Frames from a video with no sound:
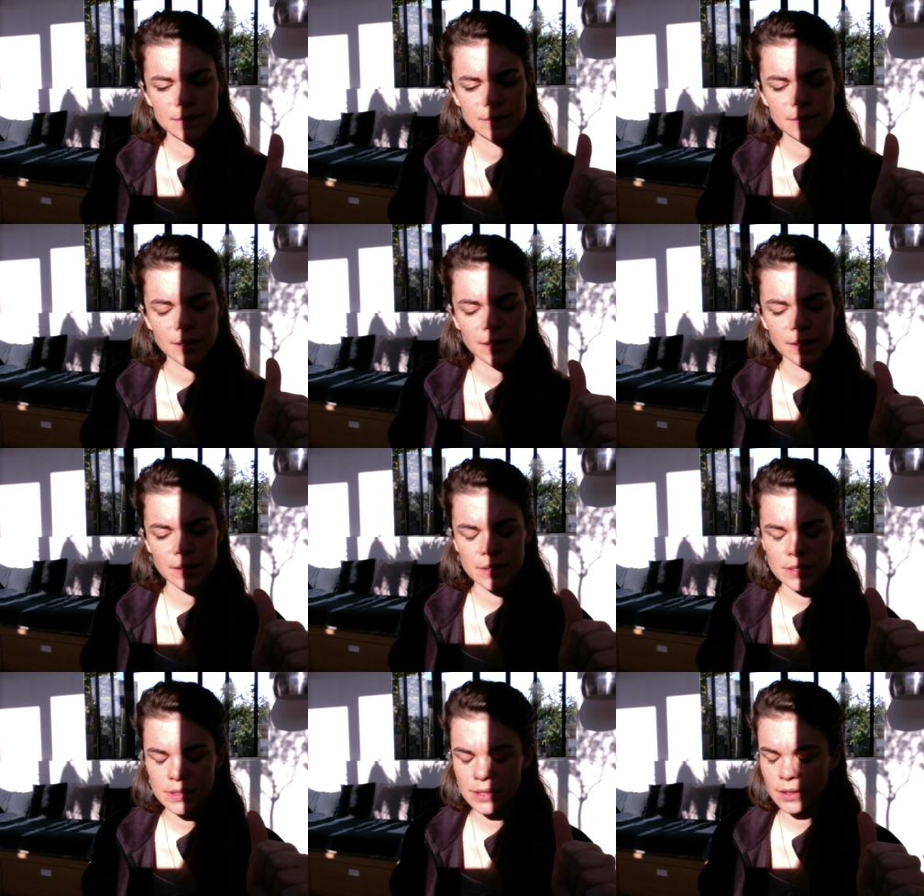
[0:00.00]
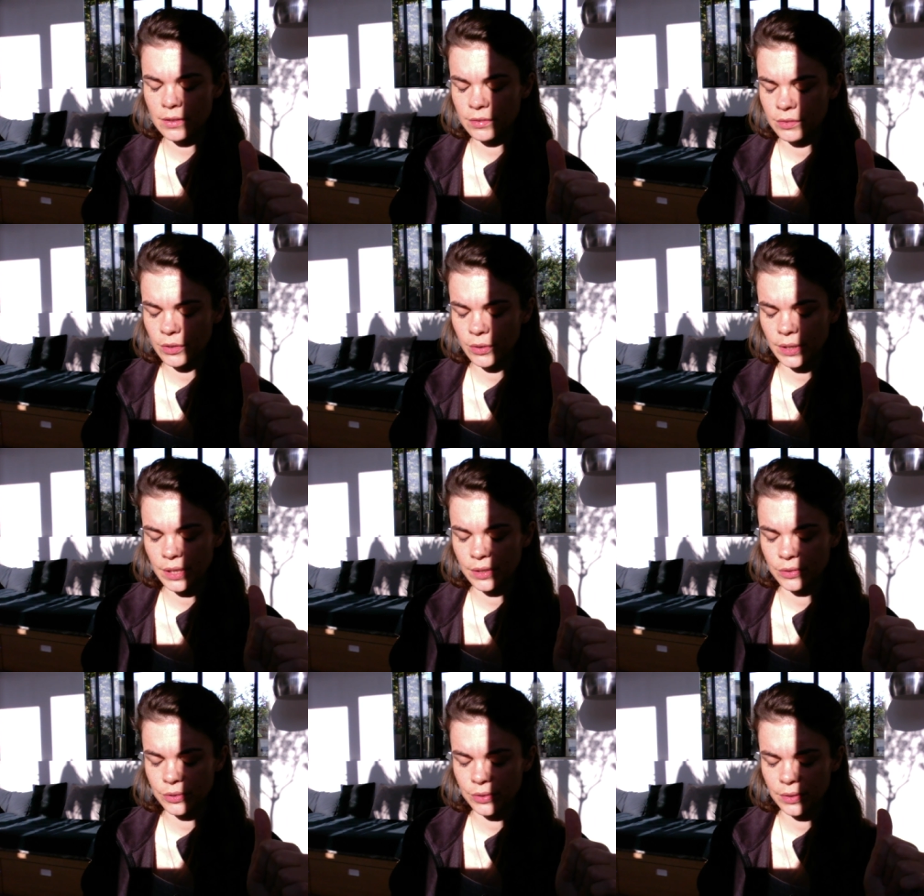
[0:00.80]
well, instead of going
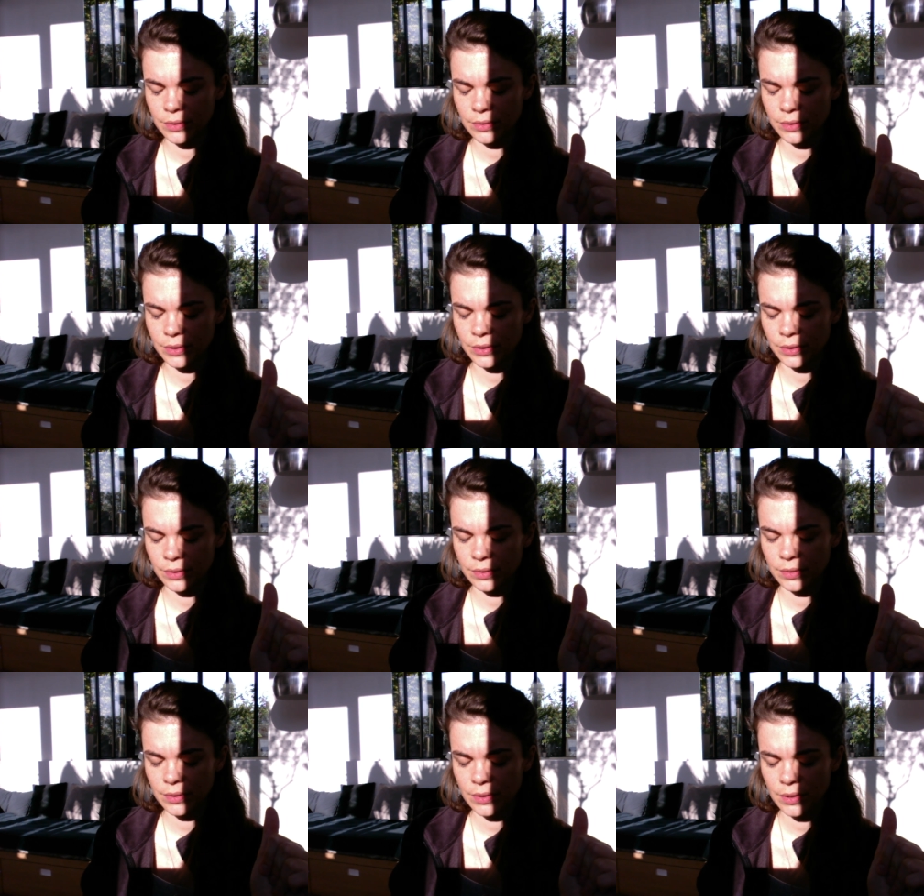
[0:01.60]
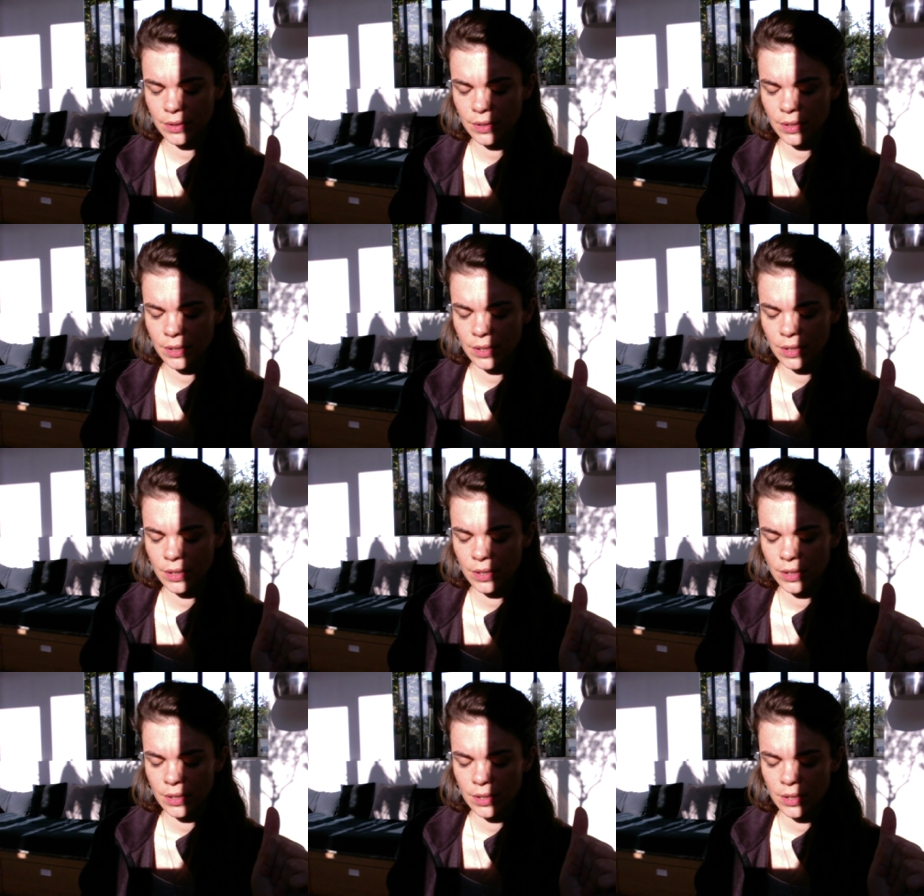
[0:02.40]
into, you know,
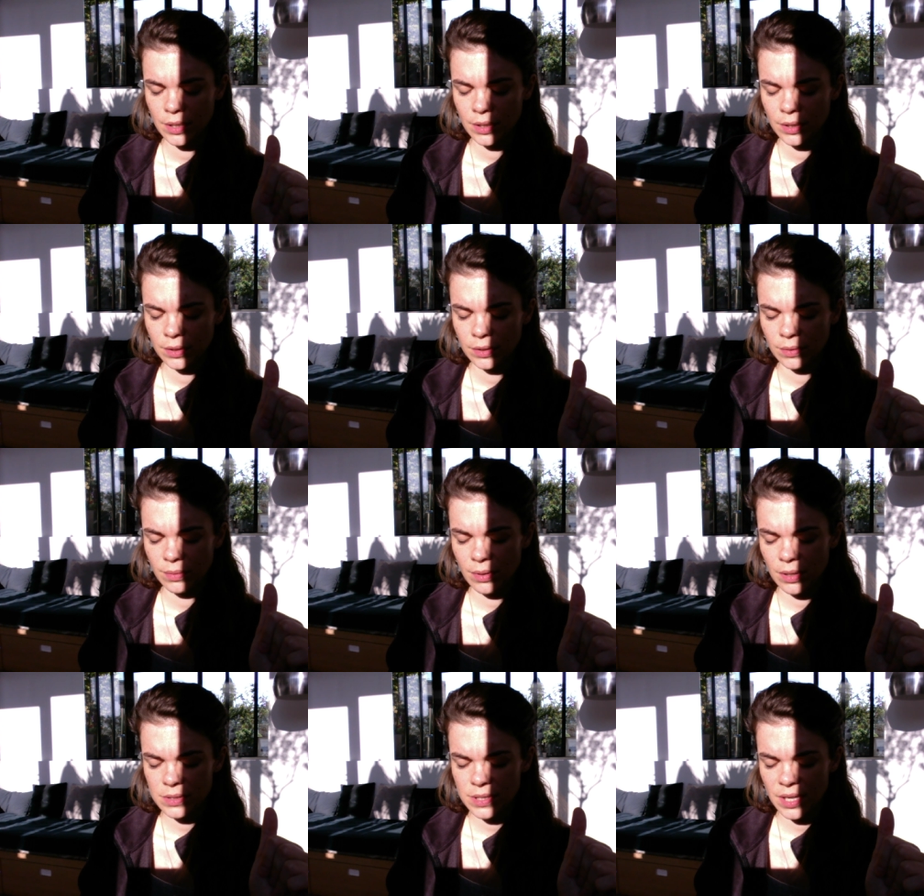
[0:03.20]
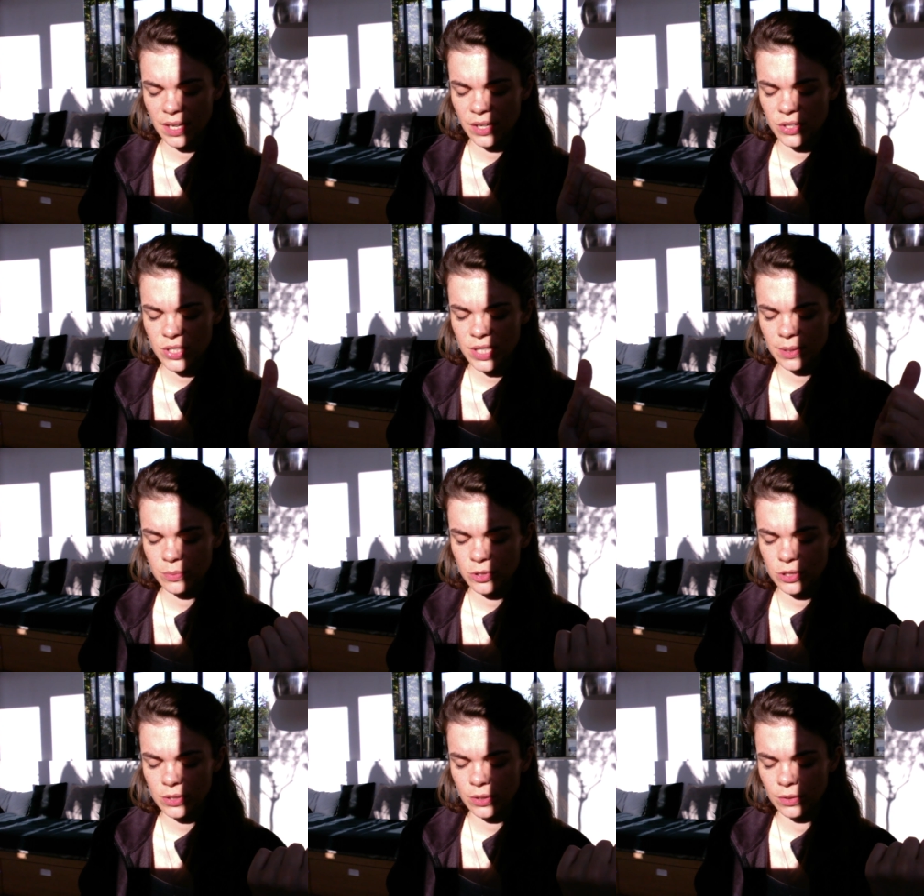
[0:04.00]
the world's energy, I'm
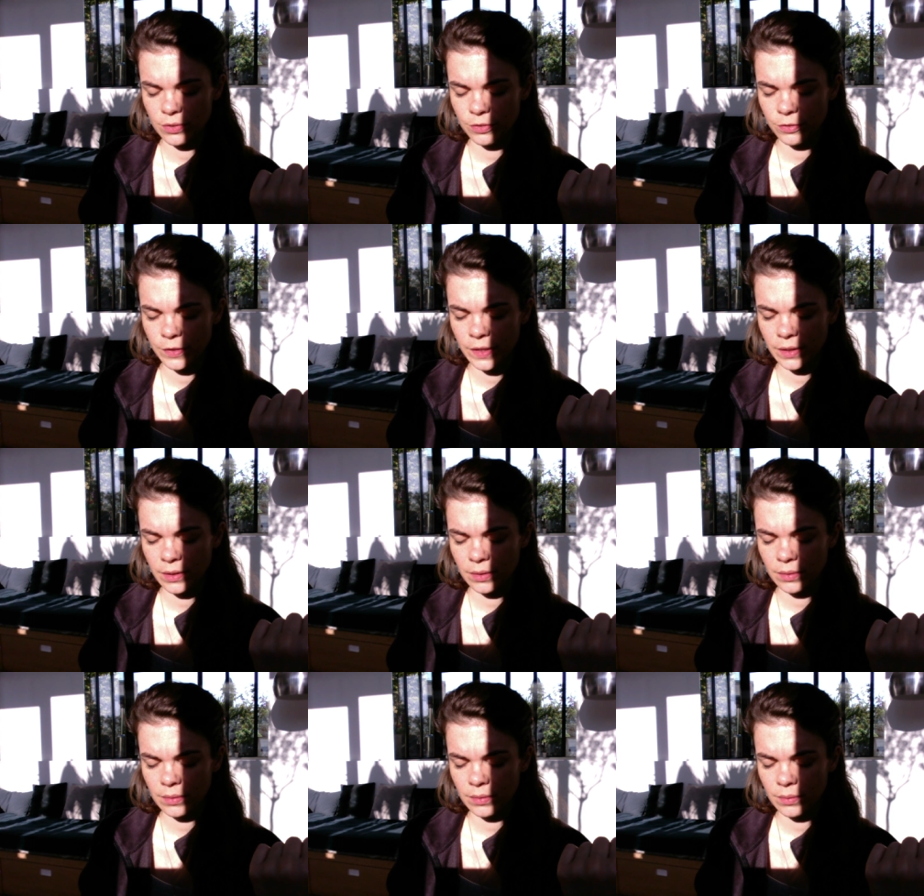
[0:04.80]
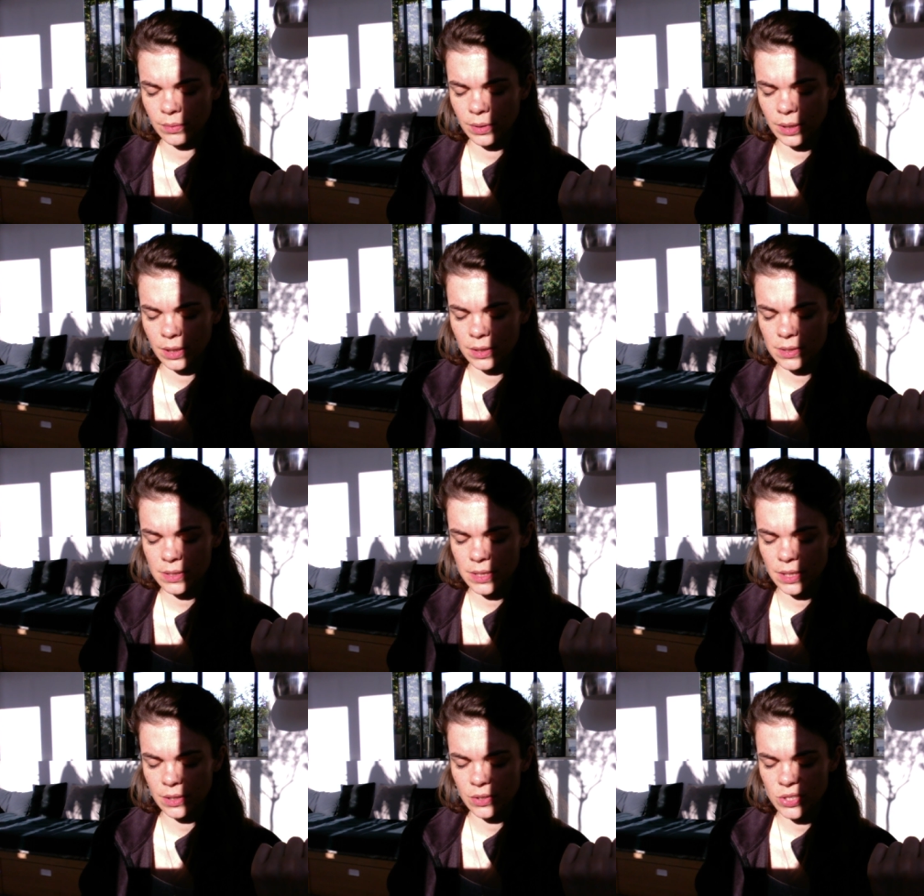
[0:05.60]
just going to feel what is
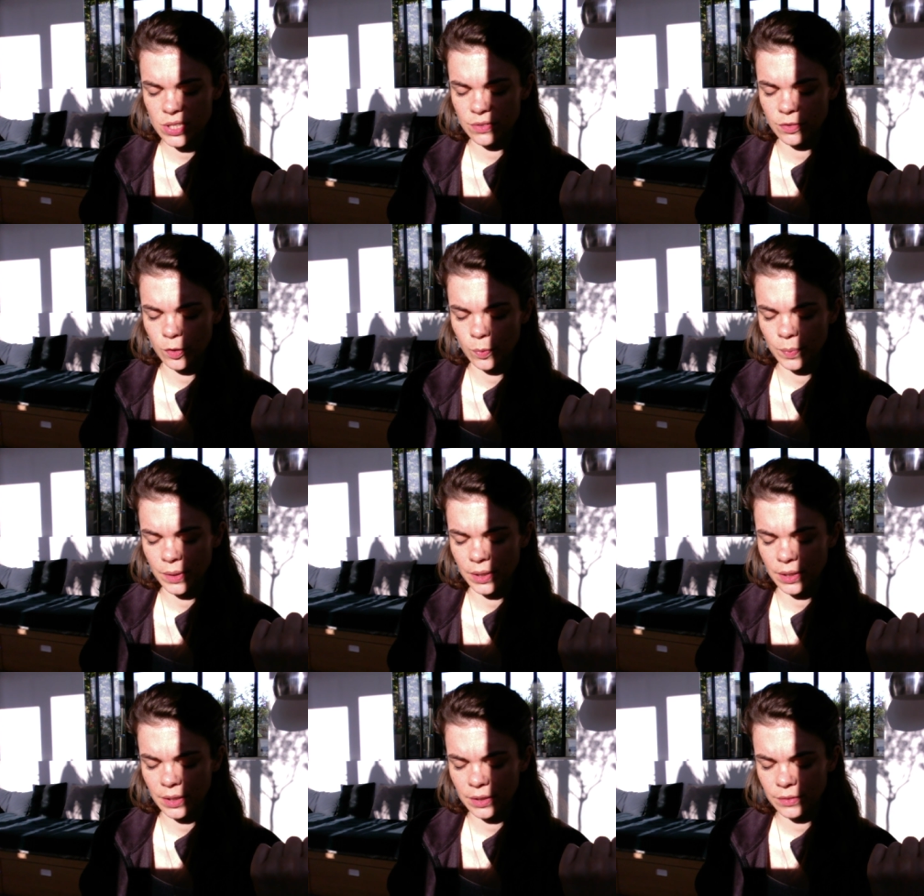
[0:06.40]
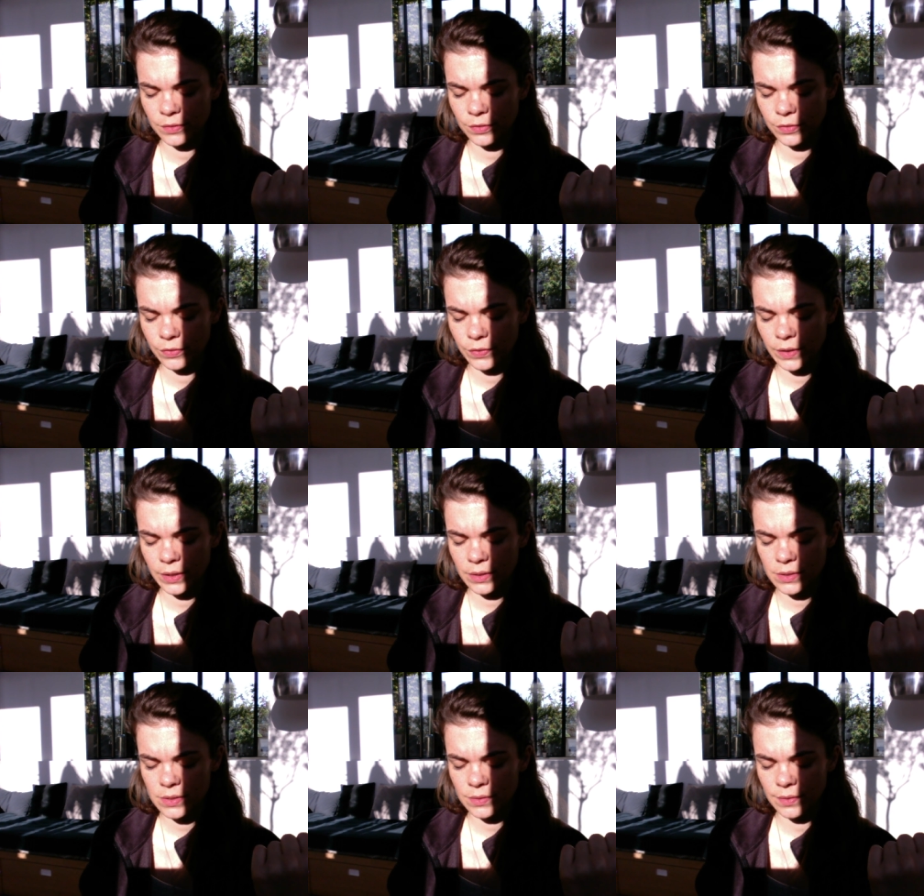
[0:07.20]
the energy for me? It
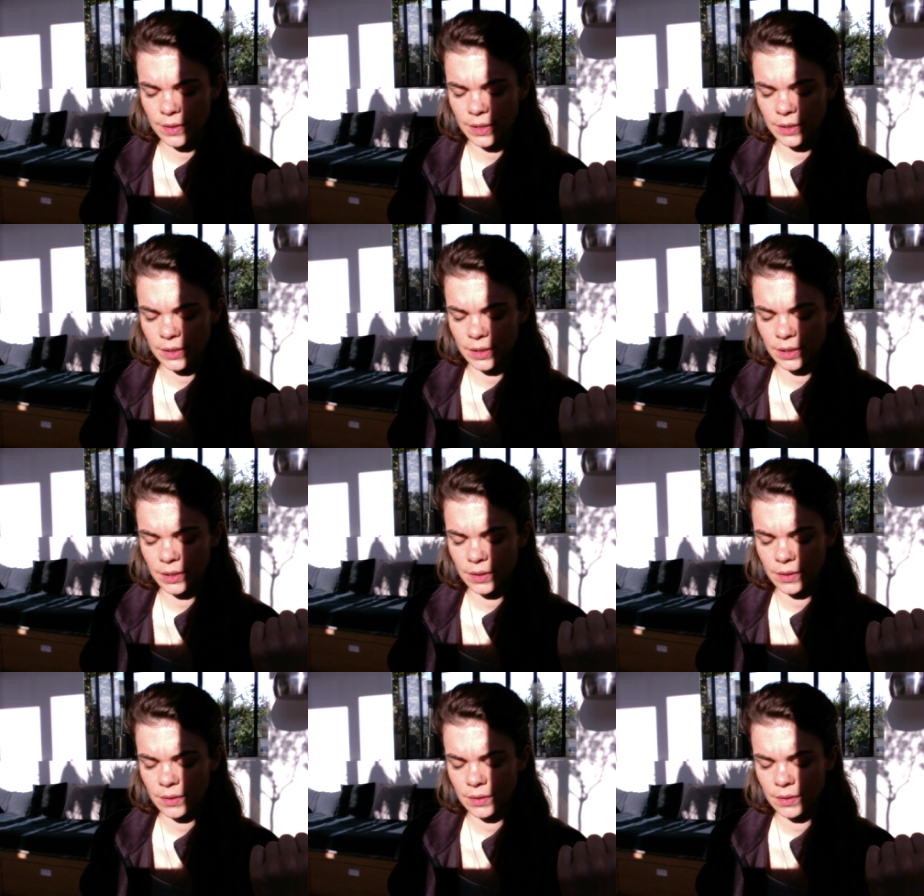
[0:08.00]
feels very